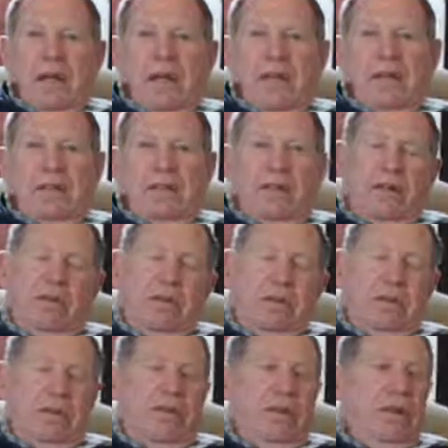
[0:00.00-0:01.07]
and it's got
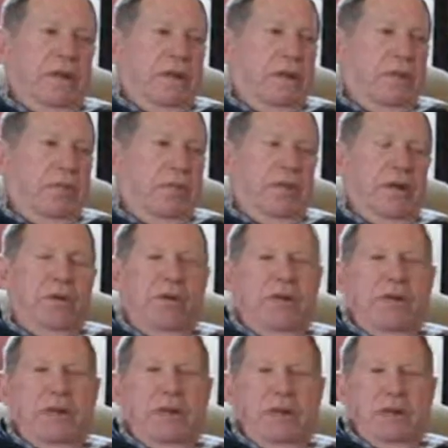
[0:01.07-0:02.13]
all the
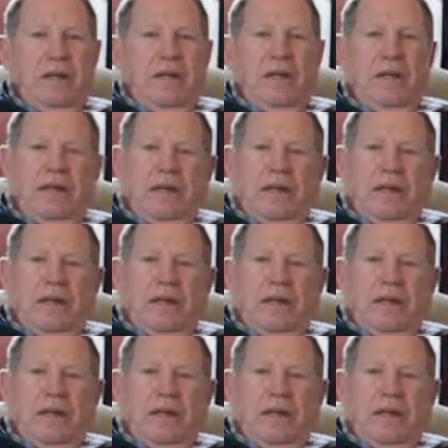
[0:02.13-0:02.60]
beauty and